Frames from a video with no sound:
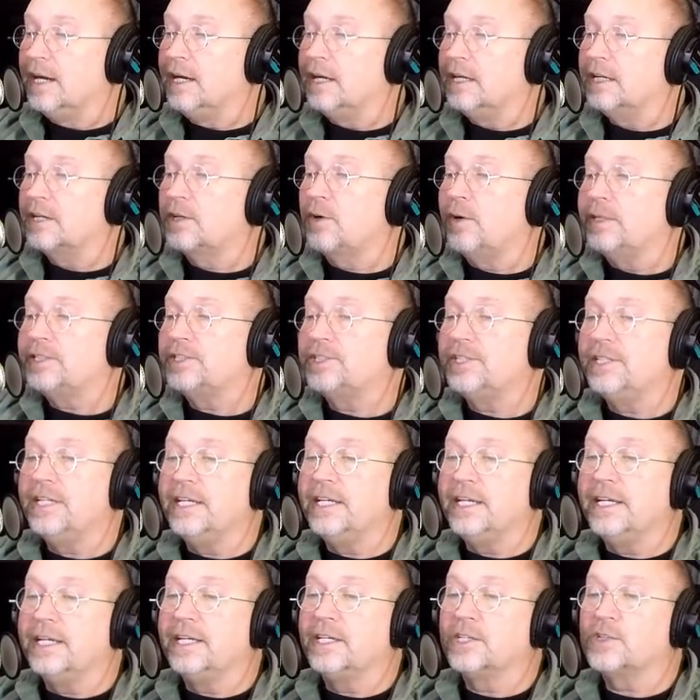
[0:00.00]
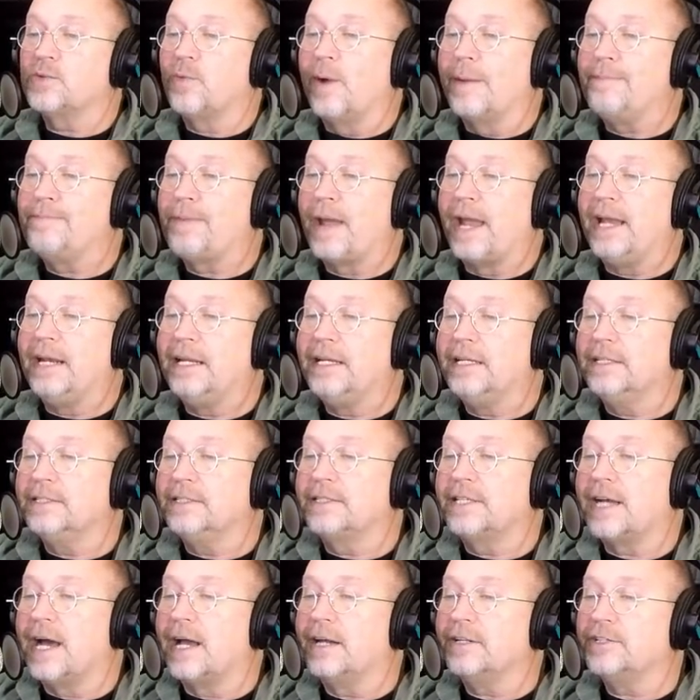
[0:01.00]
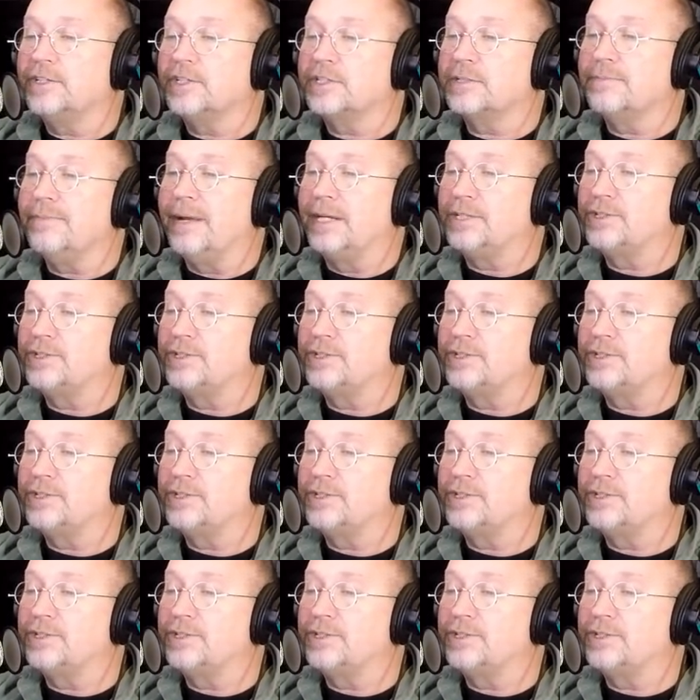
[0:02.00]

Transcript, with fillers: Uh, question is When paleontologists